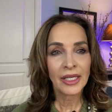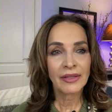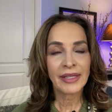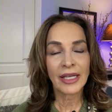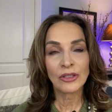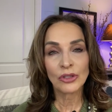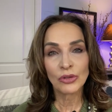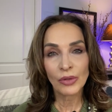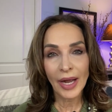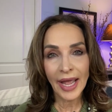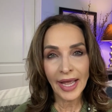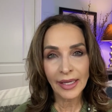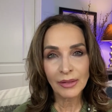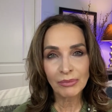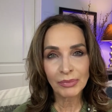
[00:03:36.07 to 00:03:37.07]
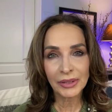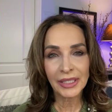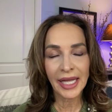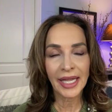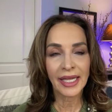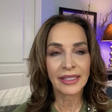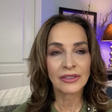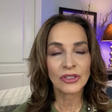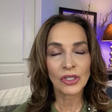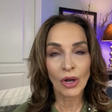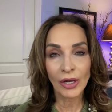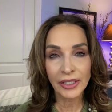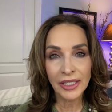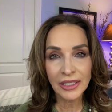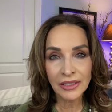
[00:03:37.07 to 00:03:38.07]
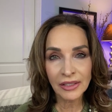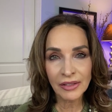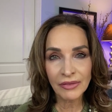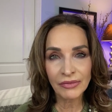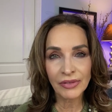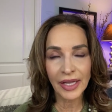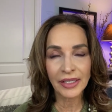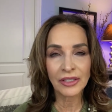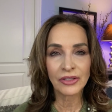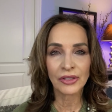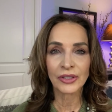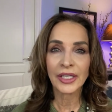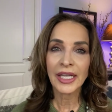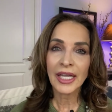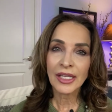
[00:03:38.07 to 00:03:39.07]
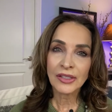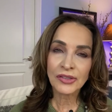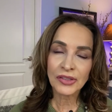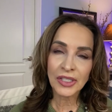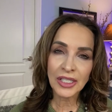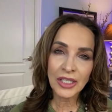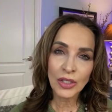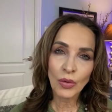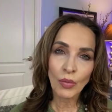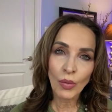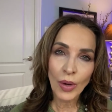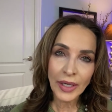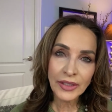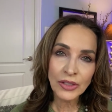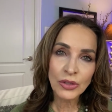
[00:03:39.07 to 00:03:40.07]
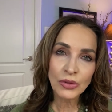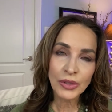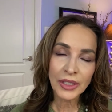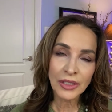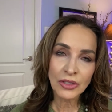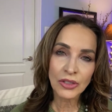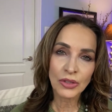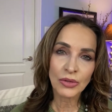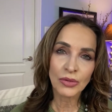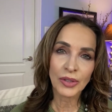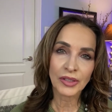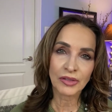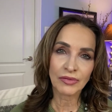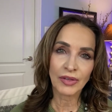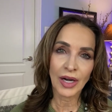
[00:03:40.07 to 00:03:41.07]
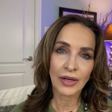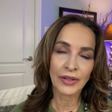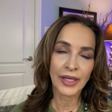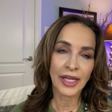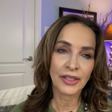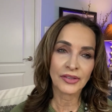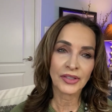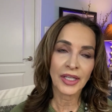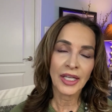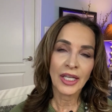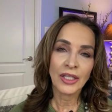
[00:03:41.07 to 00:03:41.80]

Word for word: that you had planned, talking to the vendor, seeing what you can do as far as,